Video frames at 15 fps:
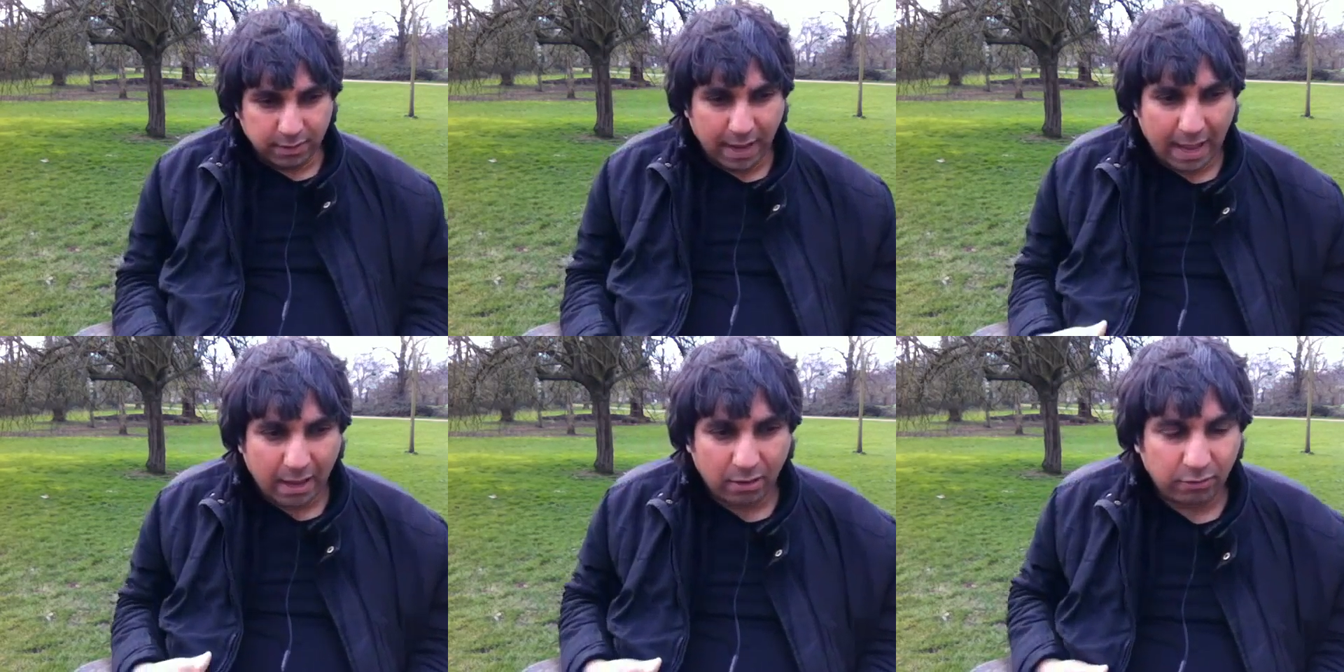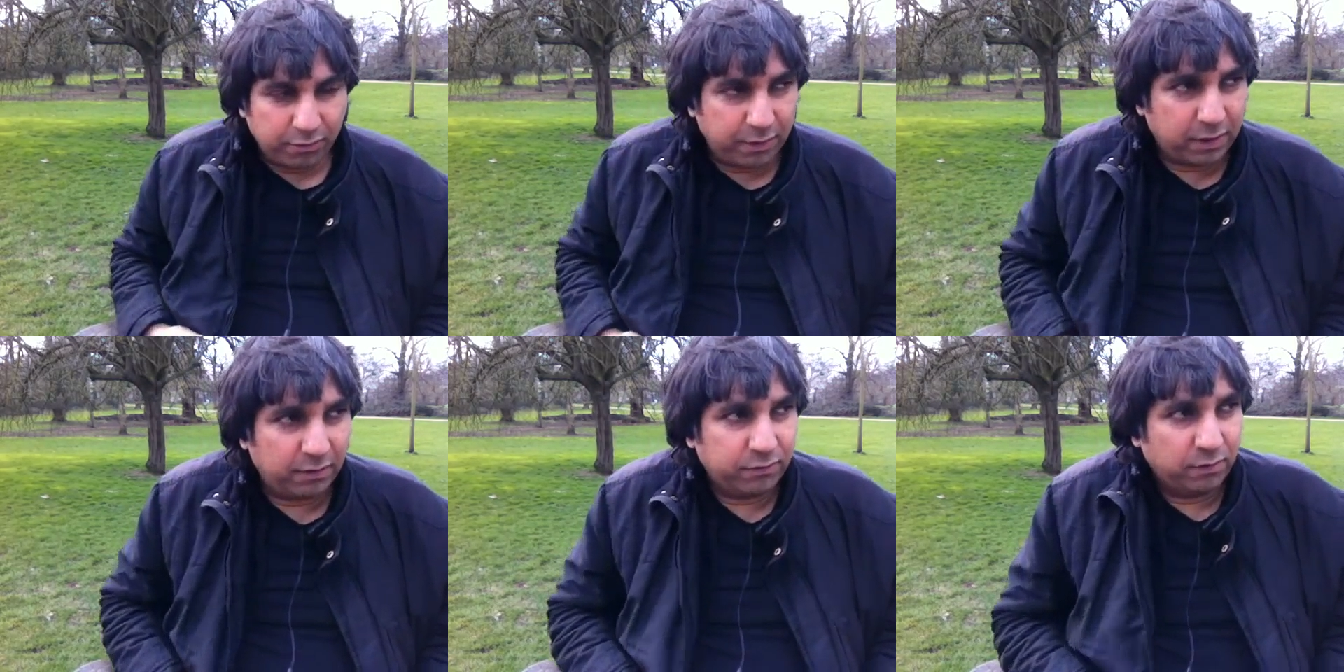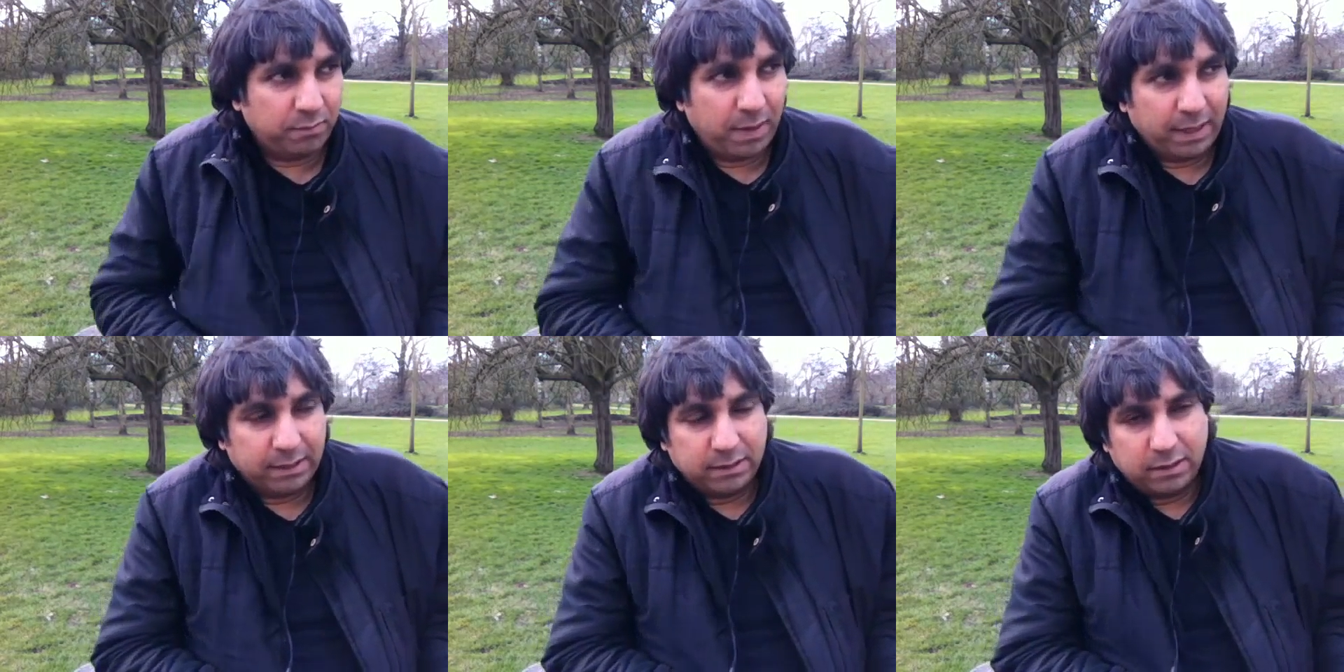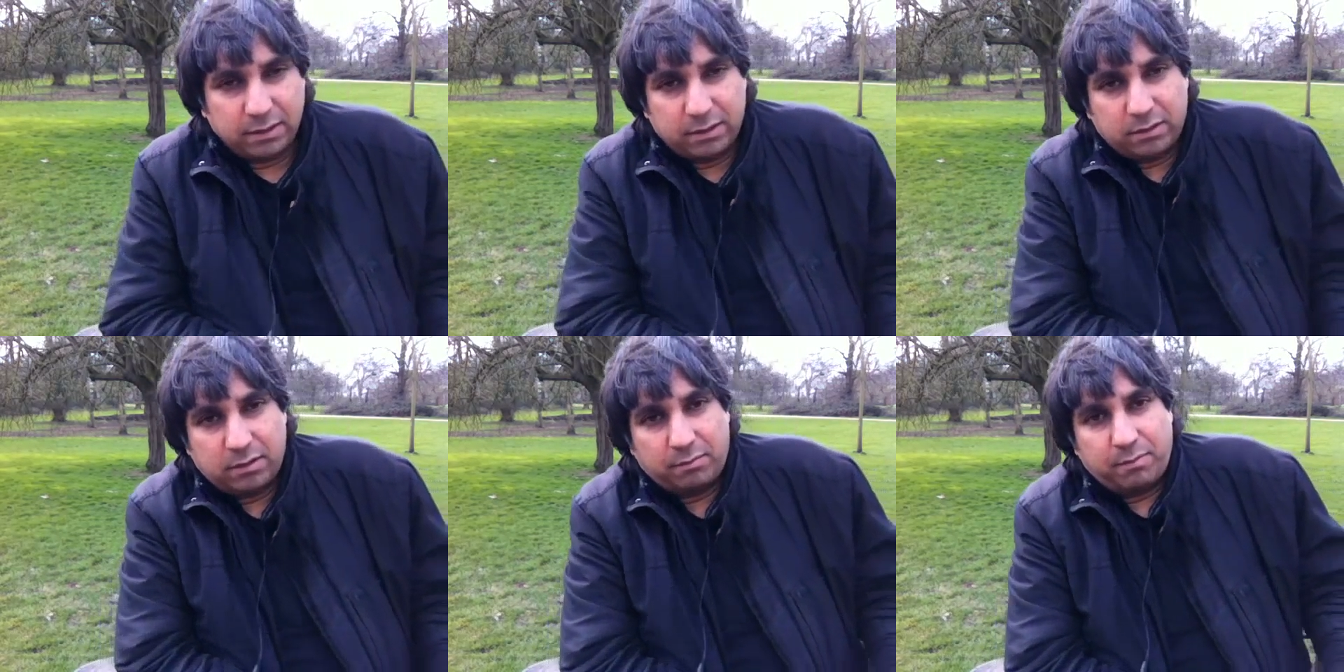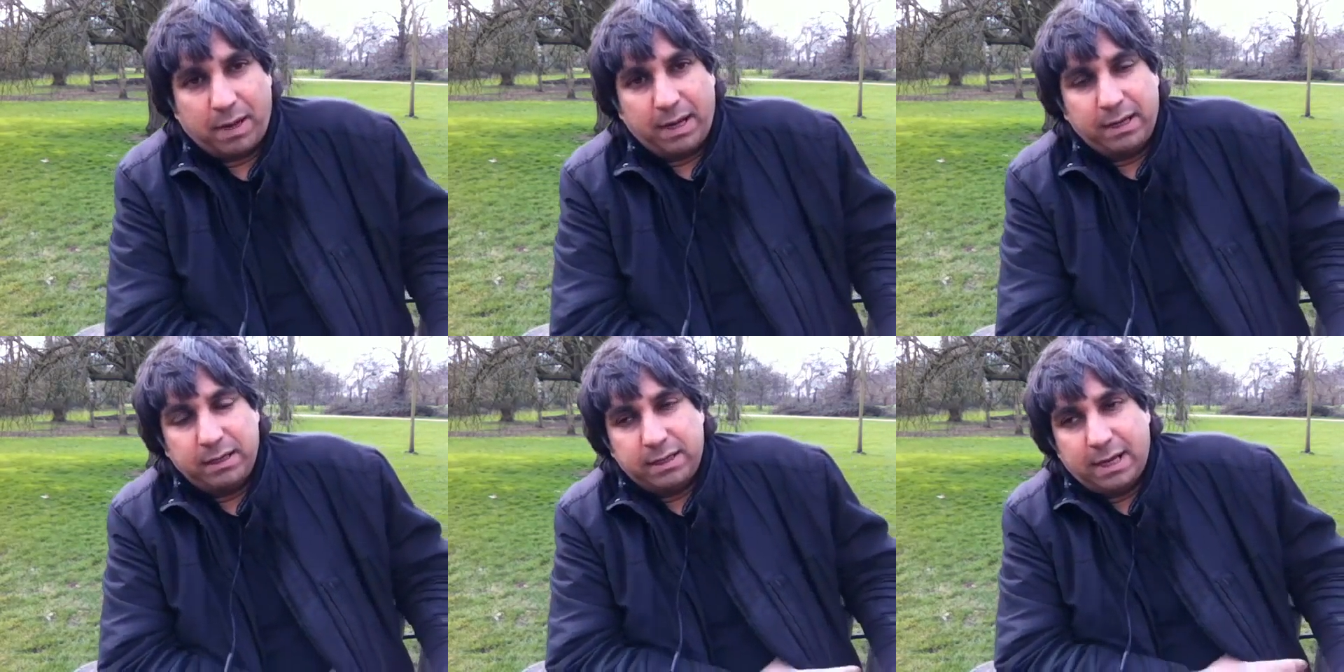Now, think of your mind. The
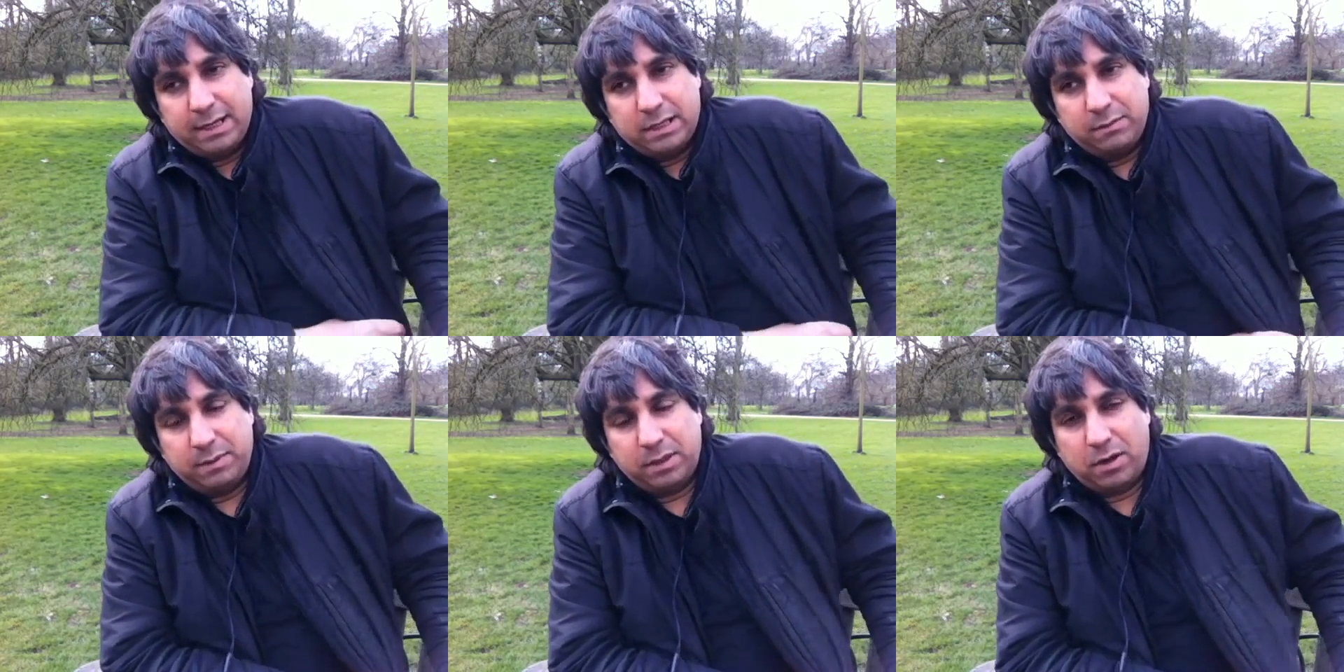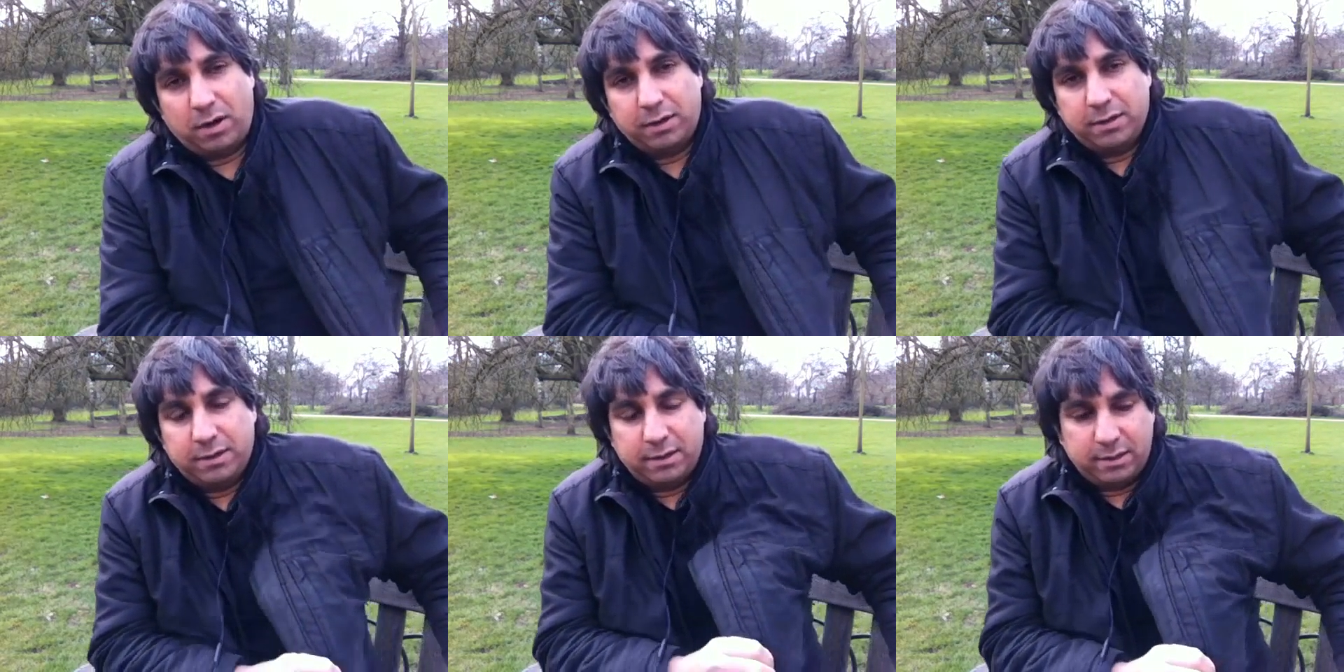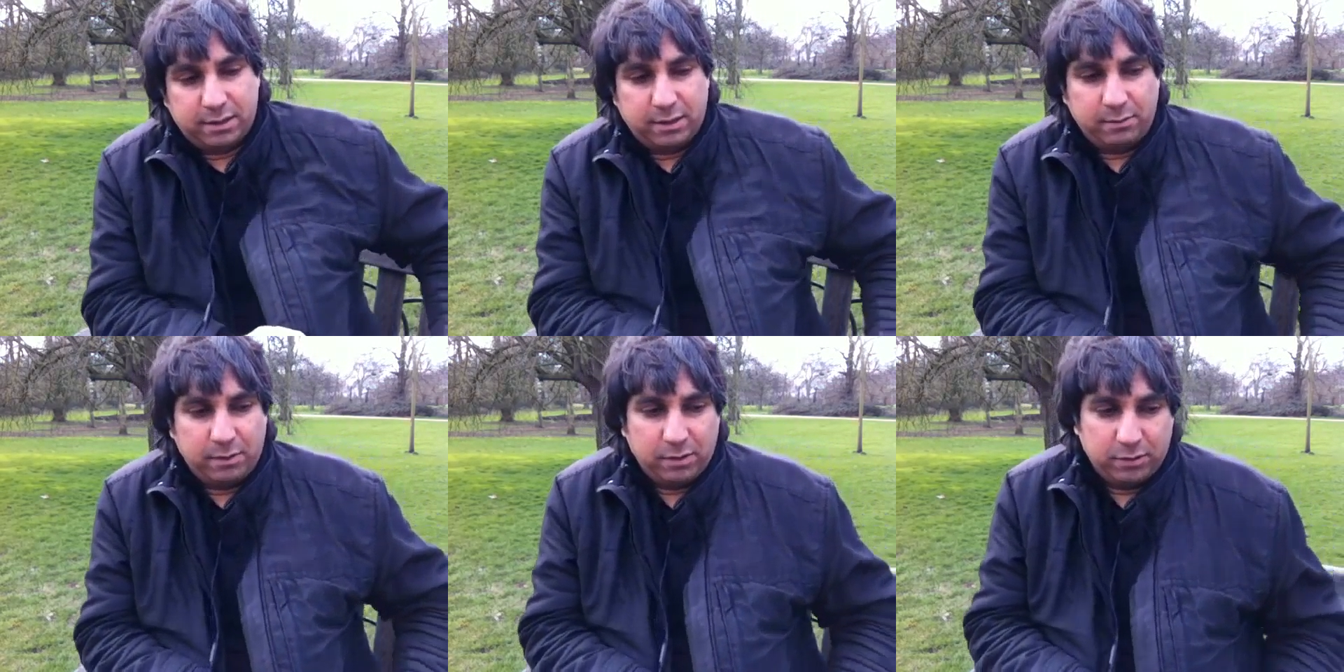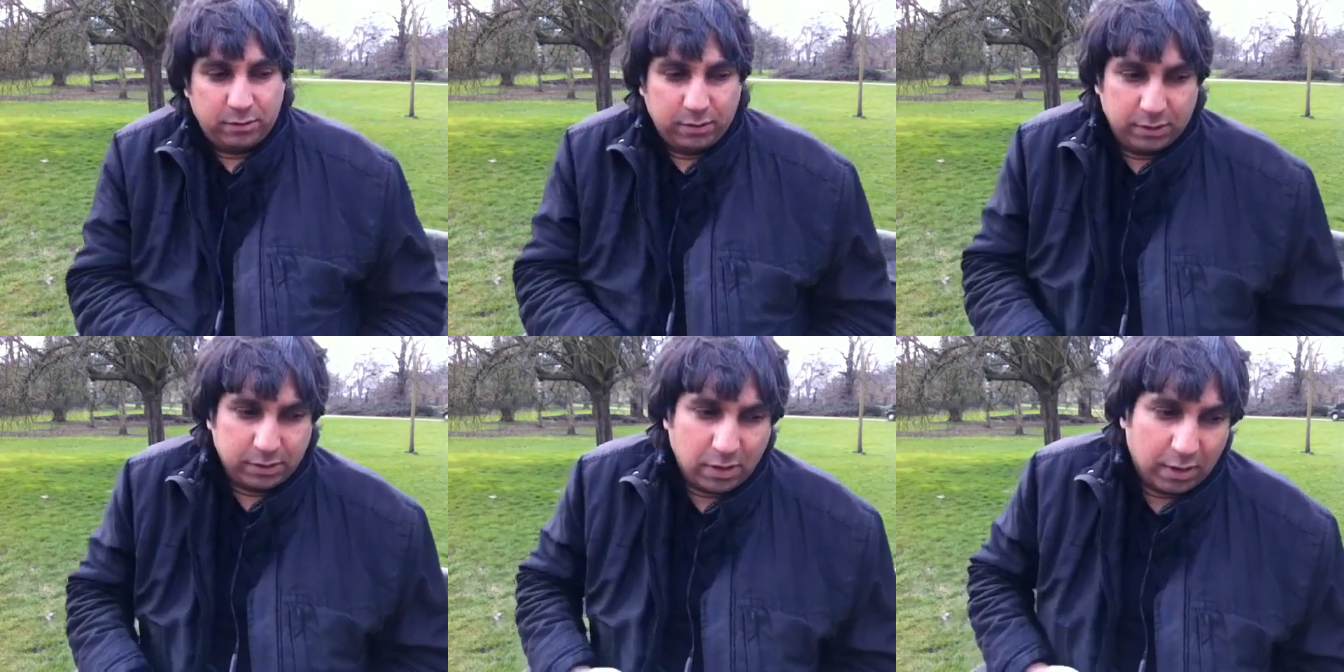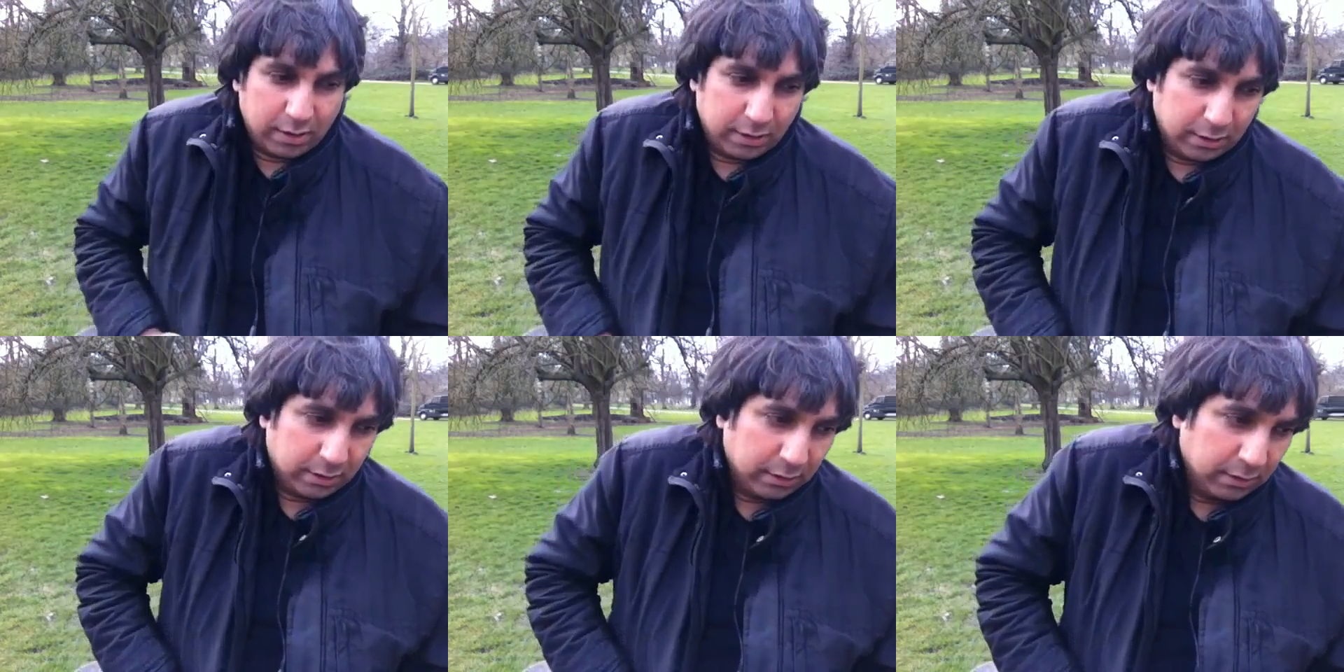mind has to be guarded similar to this
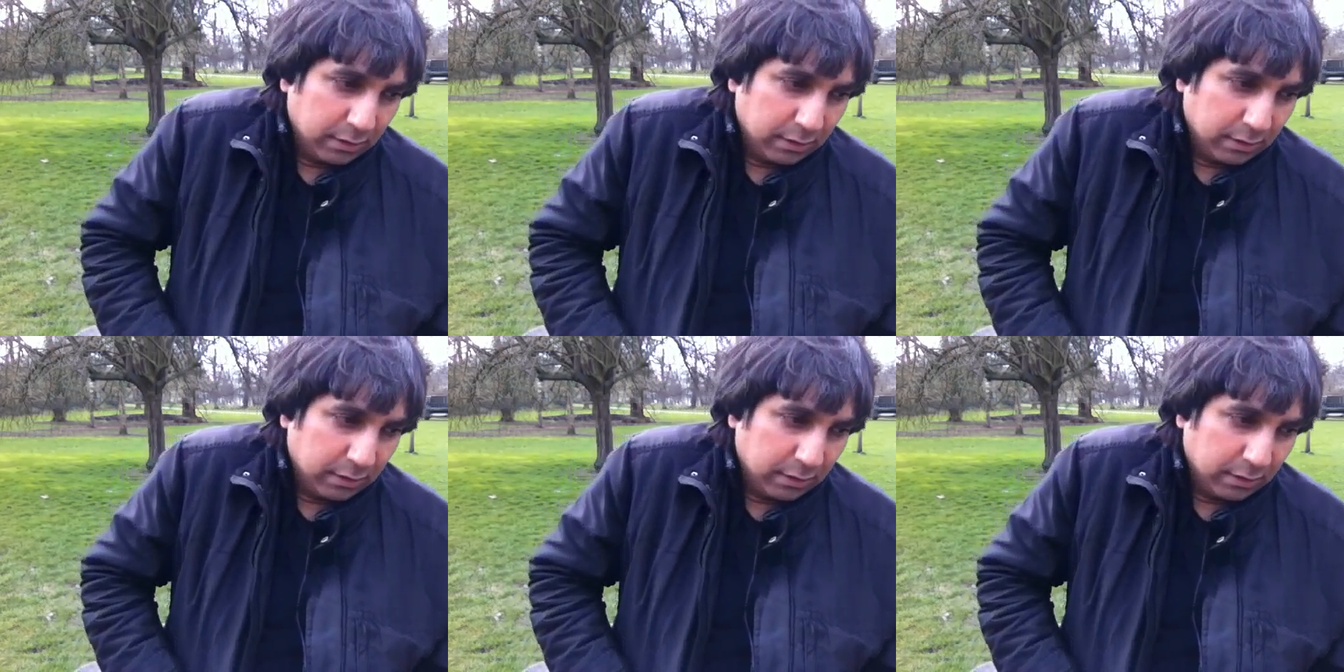garden.